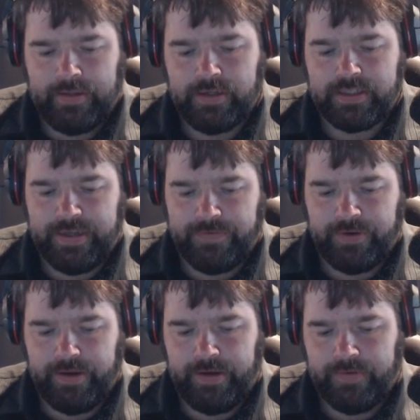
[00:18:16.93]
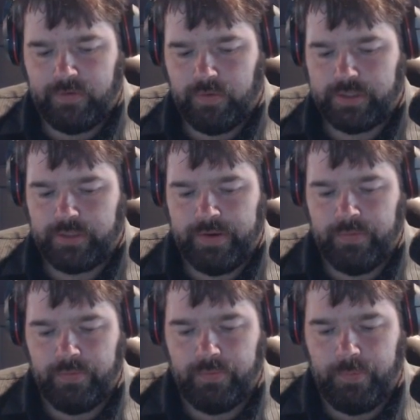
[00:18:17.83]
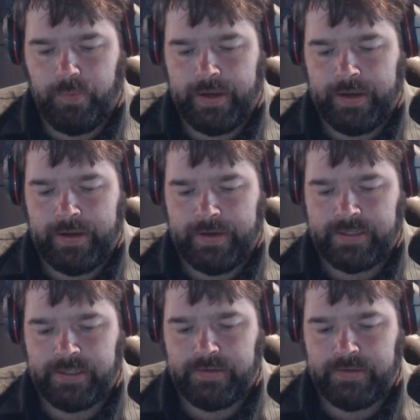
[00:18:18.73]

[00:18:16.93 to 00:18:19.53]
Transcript: look different, and of course we we